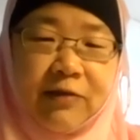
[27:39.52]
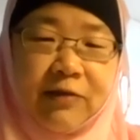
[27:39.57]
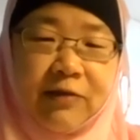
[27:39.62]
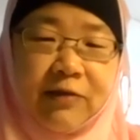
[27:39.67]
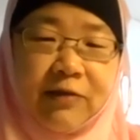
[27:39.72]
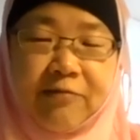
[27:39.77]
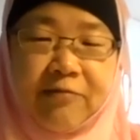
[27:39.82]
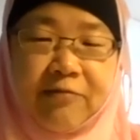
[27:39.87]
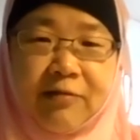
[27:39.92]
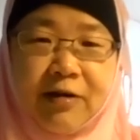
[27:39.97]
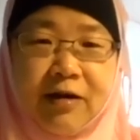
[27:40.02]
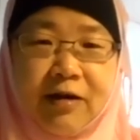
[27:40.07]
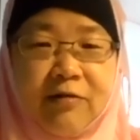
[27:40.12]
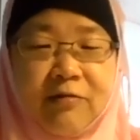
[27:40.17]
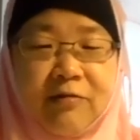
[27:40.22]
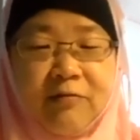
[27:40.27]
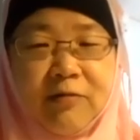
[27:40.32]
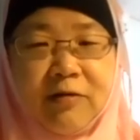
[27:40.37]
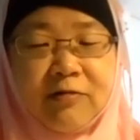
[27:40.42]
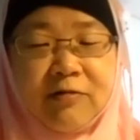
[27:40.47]
death
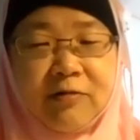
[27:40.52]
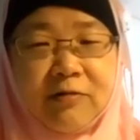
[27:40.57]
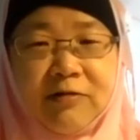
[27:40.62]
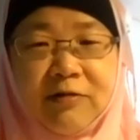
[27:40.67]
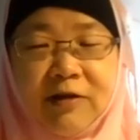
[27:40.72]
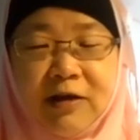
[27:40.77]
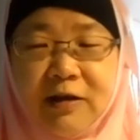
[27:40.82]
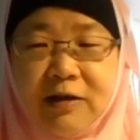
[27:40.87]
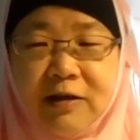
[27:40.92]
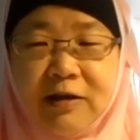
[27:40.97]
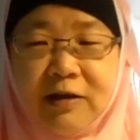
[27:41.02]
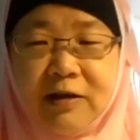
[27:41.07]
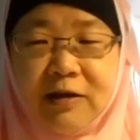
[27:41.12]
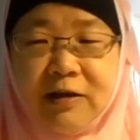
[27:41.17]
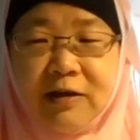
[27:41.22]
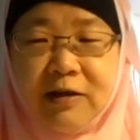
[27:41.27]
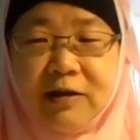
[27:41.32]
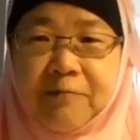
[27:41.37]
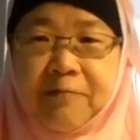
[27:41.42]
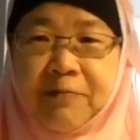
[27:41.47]
associated
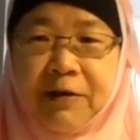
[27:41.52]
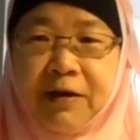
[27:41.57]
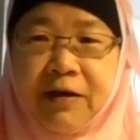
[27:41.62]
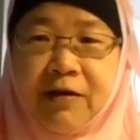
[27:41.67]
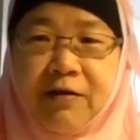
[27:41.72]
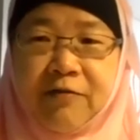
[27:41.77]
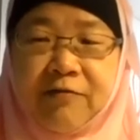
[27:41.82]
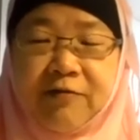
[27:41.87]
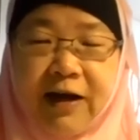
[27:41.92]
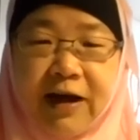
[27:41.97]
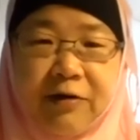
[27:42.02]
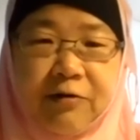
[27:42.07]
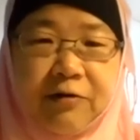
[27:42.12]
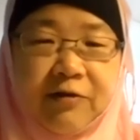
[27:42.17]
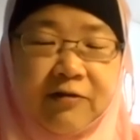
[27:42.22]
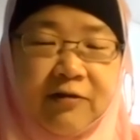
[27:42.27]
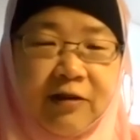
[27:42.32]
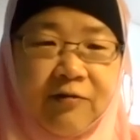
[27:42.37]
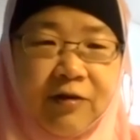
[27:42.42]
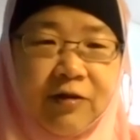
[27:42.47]
with the
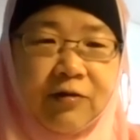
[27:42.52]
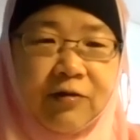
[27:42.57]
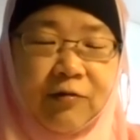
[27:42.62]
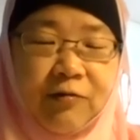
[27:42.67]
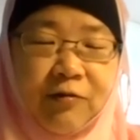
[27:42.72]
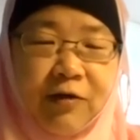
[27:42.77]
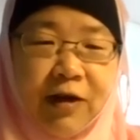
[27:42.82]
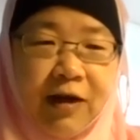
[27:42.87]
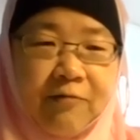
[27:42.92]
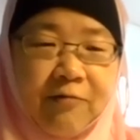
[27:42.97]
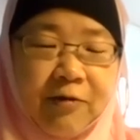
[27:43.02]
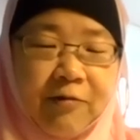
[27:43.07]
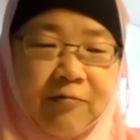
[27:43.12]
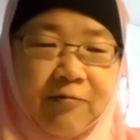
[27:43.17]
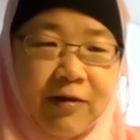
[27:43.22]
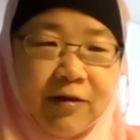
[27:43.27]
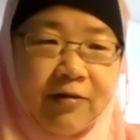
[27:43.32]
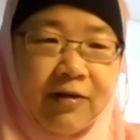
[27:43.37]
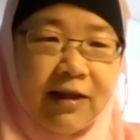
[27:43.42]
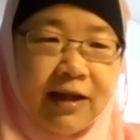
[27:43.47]
virus, even though we have a
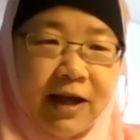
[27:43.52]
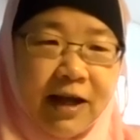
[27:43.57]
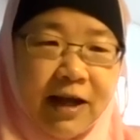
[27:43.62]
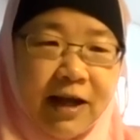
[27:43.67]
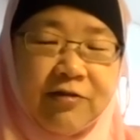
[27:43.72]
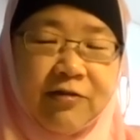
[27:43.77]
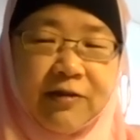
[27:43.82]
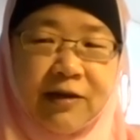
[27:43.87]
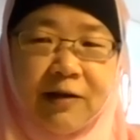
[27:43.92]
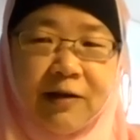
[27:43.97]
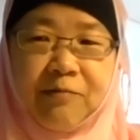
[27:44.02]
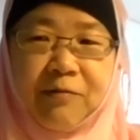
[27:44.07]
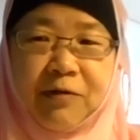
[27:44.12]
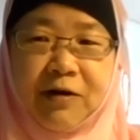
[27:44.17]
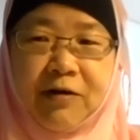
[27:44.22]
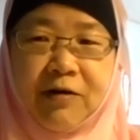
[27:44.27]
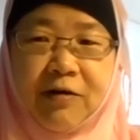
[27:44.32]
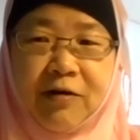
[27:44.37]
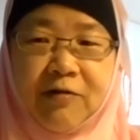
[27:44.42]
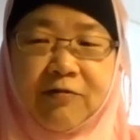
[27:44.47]
very large
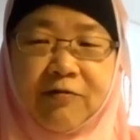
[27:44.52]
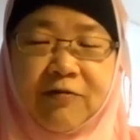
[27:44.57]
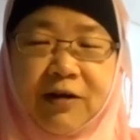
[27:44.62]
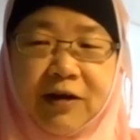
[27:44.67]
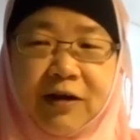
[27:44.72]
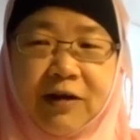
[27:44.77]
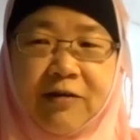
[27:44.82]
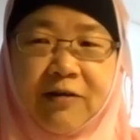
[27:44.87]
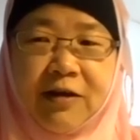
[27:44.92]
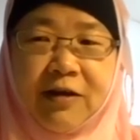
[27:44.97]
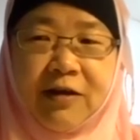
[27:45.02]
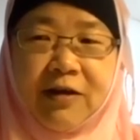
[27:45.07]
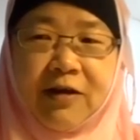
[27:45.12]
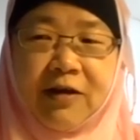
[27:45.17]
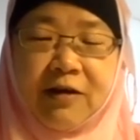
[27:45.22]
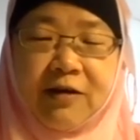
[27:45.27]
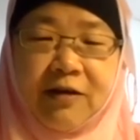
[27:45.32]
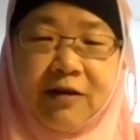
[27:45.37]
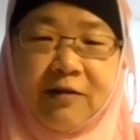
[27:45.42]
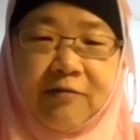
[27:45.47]
number of
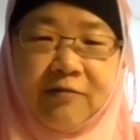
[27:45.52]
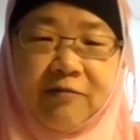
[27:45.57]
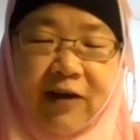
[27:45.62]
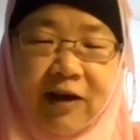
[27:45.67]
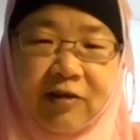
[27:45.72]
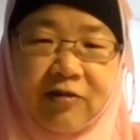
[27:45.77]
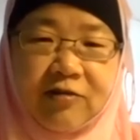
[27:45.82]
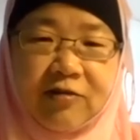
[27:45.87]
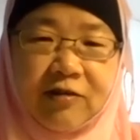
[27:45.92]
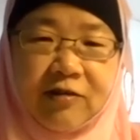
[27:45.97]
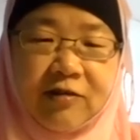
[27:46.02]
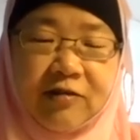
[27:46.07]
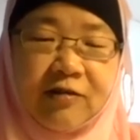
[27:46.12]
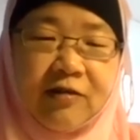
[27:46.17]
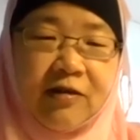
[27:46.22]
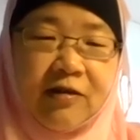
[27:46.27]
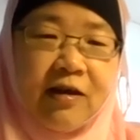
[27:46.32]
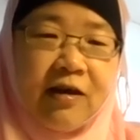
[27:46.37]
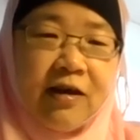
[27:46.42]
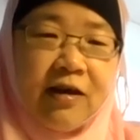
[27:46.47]

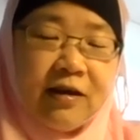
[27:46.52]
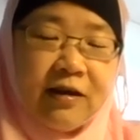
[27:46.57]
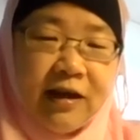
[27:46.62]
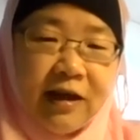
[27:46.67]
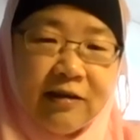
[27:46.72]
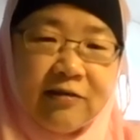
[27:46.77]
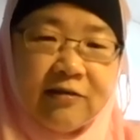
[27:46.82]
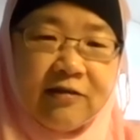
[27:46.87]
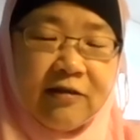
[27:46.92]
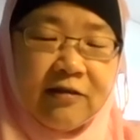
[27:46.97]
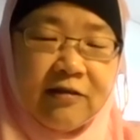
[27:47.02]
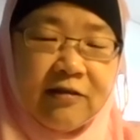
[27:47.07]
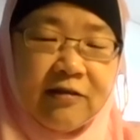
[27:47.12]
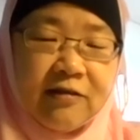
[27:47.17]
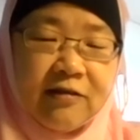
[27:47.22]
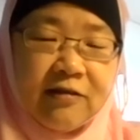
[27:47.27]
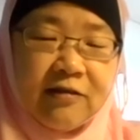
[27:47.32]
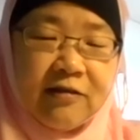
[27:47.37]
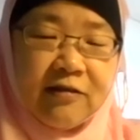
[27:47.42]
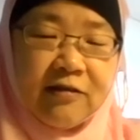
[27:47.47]
infection cases.
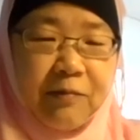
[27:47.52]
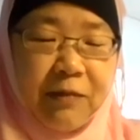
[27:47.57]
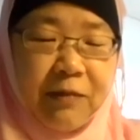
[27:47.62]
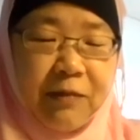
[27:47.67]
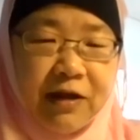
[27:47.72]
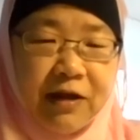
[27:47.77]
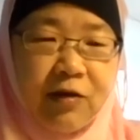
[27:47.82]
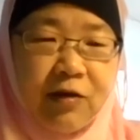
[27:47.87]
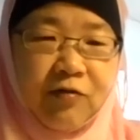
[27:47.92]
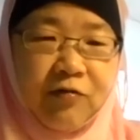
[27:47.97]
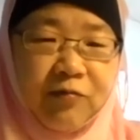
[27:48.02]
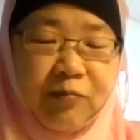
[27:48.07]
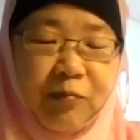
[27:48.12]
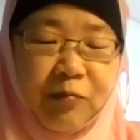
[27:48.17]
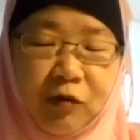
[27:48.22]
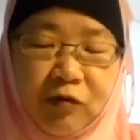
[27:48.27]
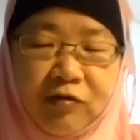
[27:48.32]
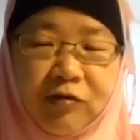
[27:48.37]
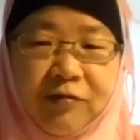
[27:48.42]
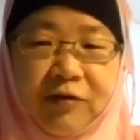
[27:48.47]

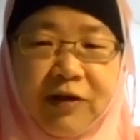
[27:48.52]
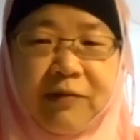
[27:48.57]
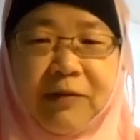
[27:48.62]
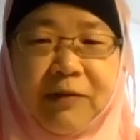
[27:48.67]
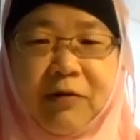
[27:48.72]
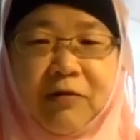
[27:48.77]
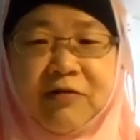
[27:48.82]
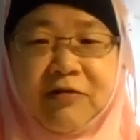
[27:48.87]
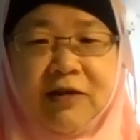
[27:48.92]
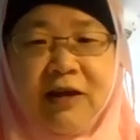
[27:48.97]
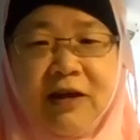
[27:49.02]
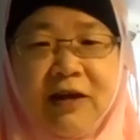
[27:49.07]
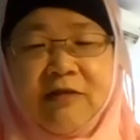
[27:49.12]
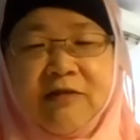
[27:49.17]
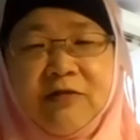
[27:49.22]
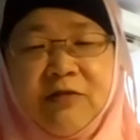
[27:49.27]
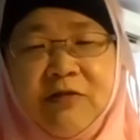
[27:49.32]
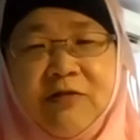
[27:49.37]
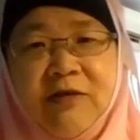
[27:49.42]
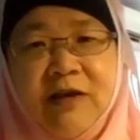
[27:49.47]
Most of them, I would say,
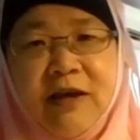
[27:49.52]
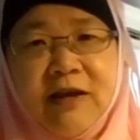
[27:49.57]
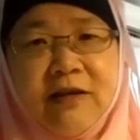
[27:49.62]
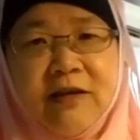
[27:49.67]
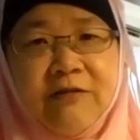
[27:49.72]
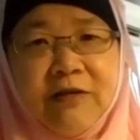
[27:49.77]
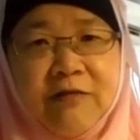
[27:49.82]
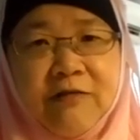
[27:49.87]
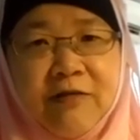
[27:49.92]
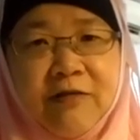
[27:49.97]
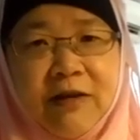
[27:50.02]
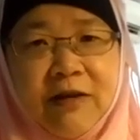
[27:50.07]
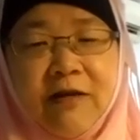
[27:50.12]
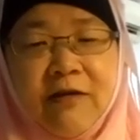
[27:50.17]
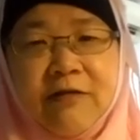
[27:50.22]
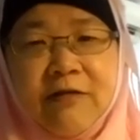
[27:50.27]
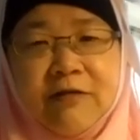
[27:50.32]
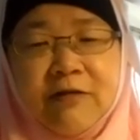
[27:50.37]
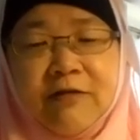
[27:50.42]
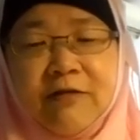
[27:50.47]
associated with a
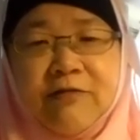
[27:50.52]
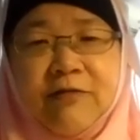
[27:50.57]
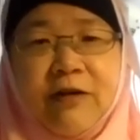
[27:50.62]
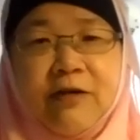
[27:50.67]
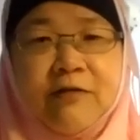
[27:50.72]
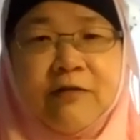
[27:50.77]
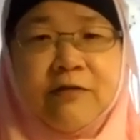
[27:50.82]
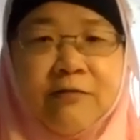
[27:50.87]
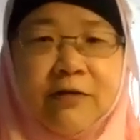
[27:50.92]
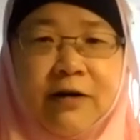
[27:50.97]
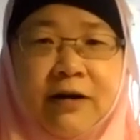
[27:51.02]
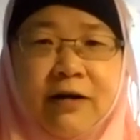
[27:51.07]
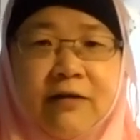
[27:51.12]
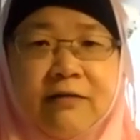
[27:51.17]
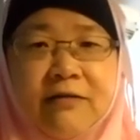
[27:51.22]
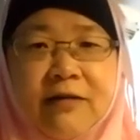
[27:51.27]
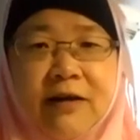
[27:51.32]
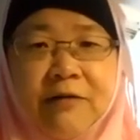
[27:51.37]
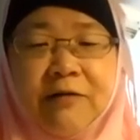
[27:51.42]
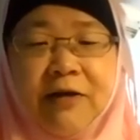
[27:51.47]
lot of the foreign
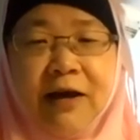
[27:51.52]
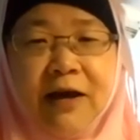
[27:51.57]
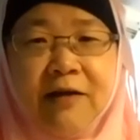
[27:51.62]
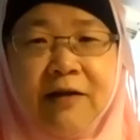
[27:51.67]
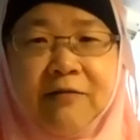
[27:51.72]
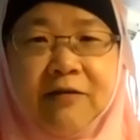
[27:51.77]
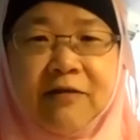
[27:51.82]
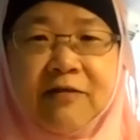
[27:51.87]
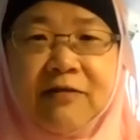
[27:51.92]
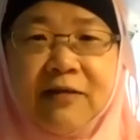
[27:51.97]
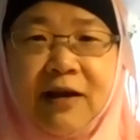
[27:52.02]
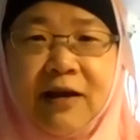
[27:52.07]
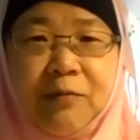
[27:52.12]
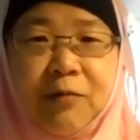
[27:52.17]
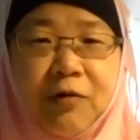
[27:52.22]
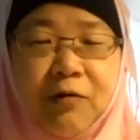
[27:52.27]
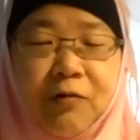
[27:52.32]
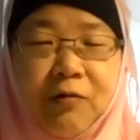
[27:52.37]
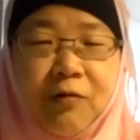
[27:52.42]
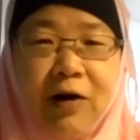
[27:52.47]
workers that we have in
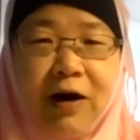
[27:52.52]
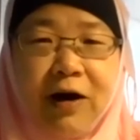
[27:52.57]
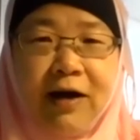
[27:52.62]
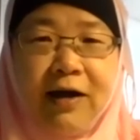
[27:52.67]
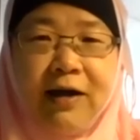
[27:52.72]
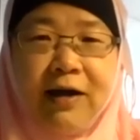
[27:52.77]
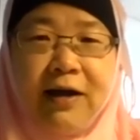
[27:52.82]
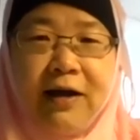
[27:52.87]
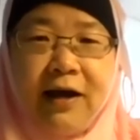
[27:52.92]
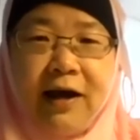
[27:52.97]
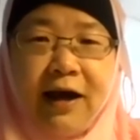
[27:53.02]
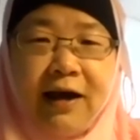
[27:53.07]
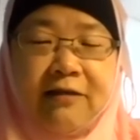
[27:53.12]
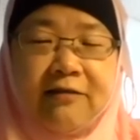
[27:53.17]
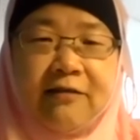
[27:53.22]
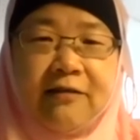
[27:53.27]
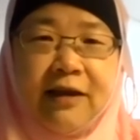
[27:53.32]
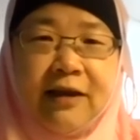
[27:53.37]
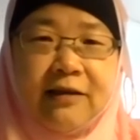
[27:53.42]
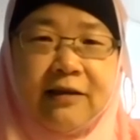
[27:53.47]
Singapore who are
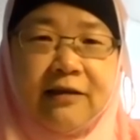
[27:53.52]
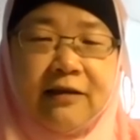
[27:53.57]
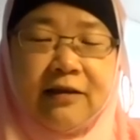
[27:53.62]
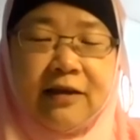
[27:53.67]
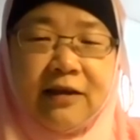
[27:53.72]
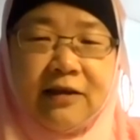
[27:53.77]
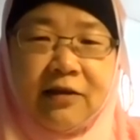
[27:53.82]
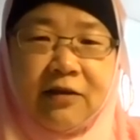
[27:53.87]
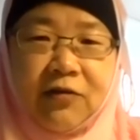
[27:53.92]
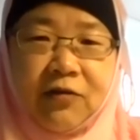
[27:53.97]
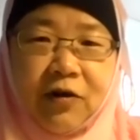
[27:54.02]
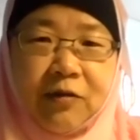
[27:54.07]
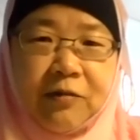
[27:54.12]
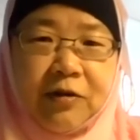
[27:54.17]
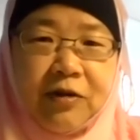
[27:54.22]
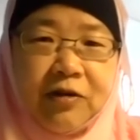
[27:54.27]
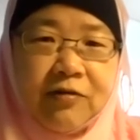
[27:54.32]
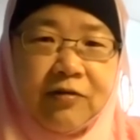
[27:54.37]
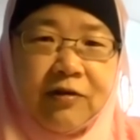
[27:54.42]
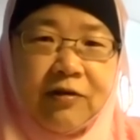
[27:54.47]
isolated in the
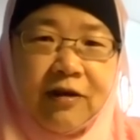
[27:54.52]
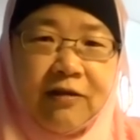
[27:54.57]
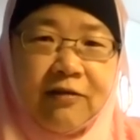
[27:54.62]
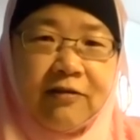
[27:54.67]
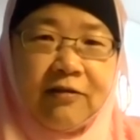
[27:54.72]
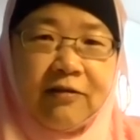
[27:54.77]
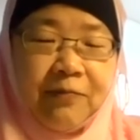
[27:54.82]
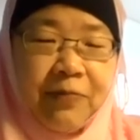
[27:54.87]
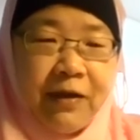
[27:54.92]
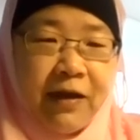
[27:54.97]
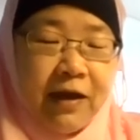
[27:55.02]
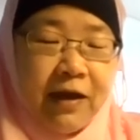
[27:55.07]
dormitories.